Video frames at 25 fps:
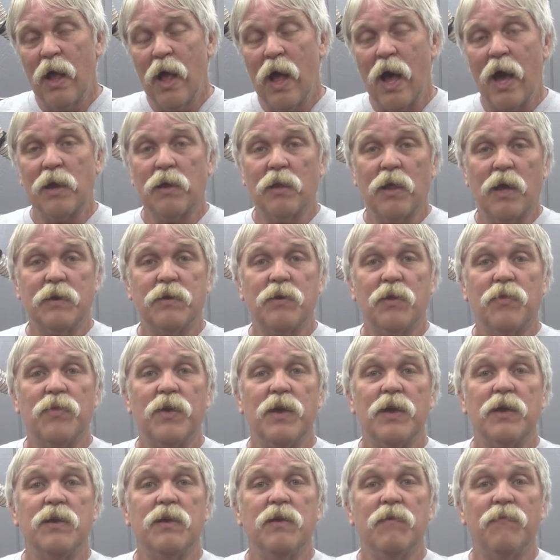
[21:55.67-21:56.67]
I'd like to
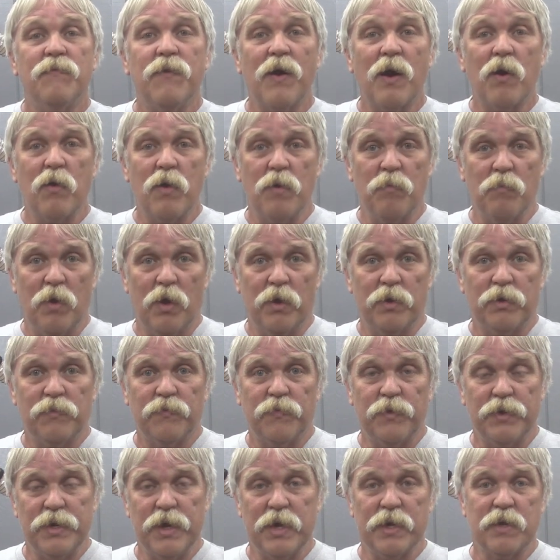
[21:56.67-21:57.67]
thank you very much
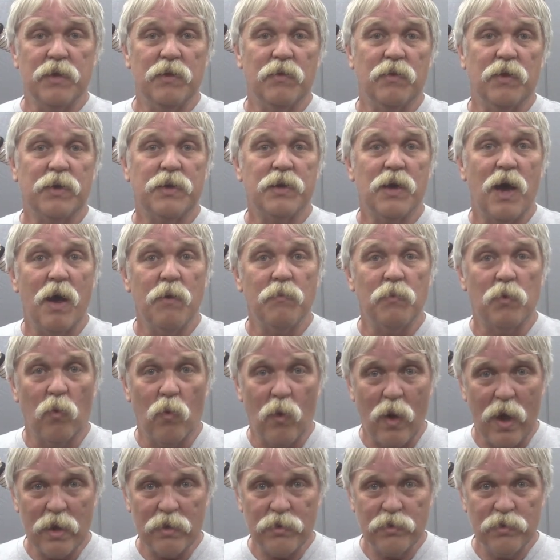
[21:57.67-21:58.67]
for taking the time to
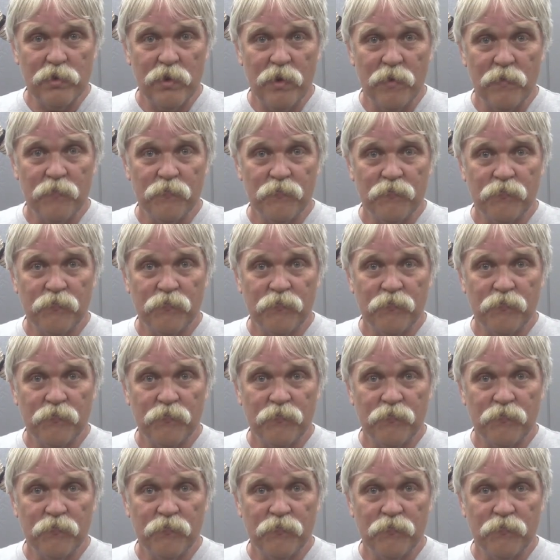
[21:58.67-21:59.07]
watch,